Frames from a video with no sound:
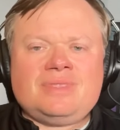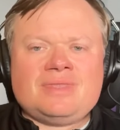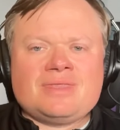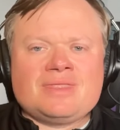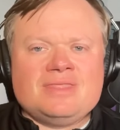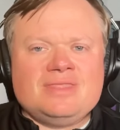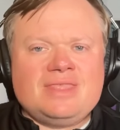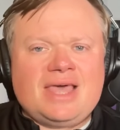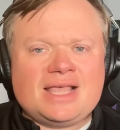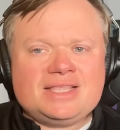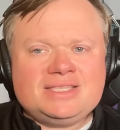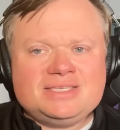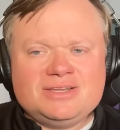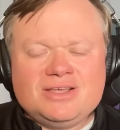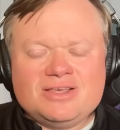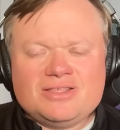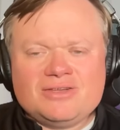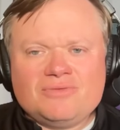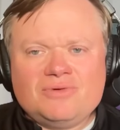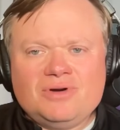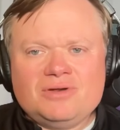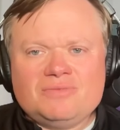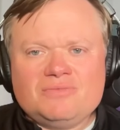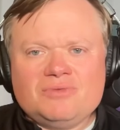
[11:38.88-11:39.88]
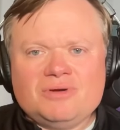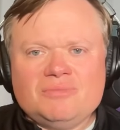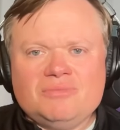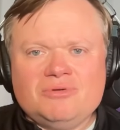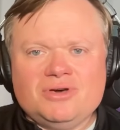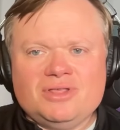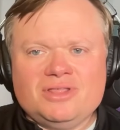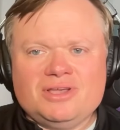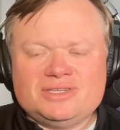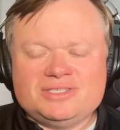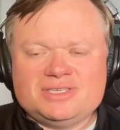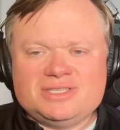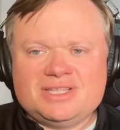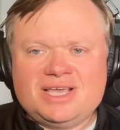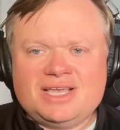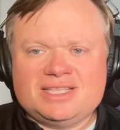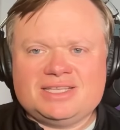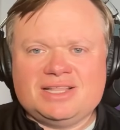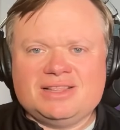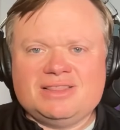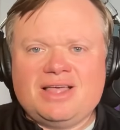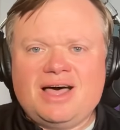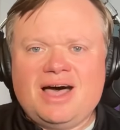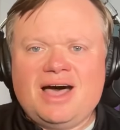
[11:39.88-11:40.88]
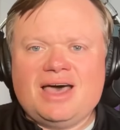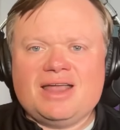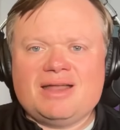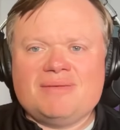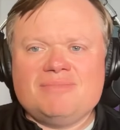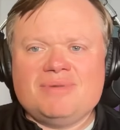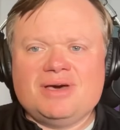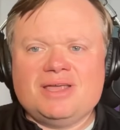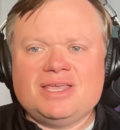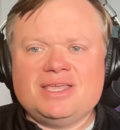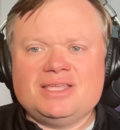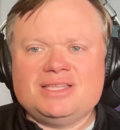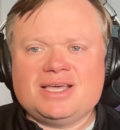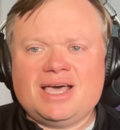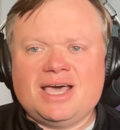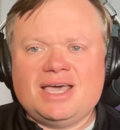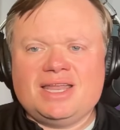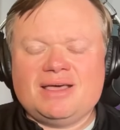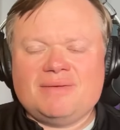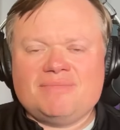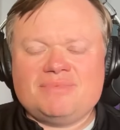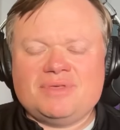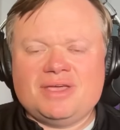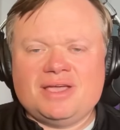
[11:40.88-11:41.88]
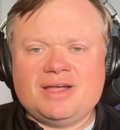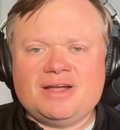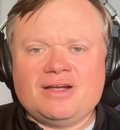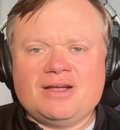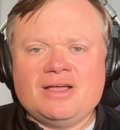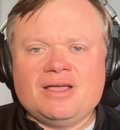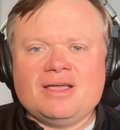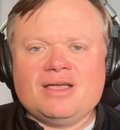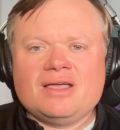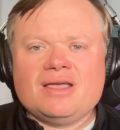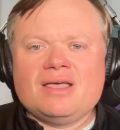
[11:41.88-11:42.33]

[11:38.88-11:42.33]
That's another one where boy, there's that's a lot of money tied up there,